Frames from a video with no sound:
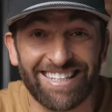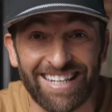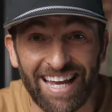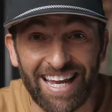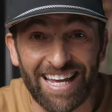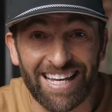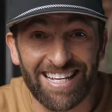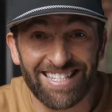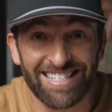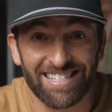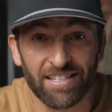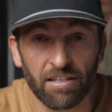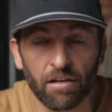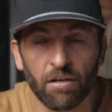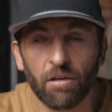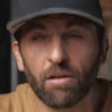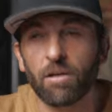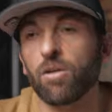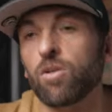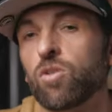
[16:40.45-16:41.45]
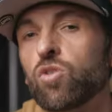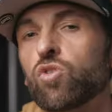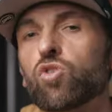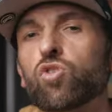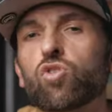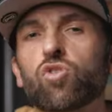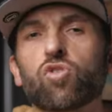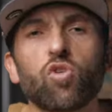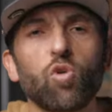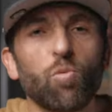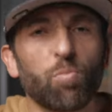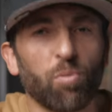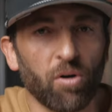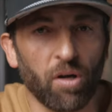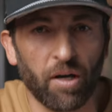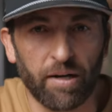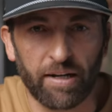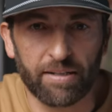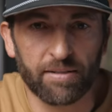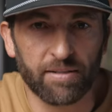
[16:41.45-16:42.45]
days, super
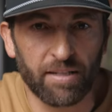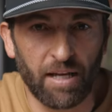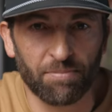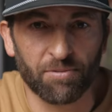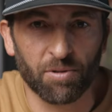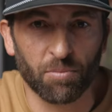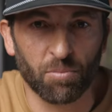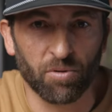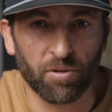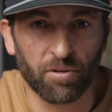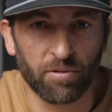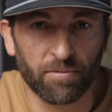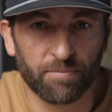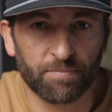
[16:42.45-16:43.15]
unacceptable.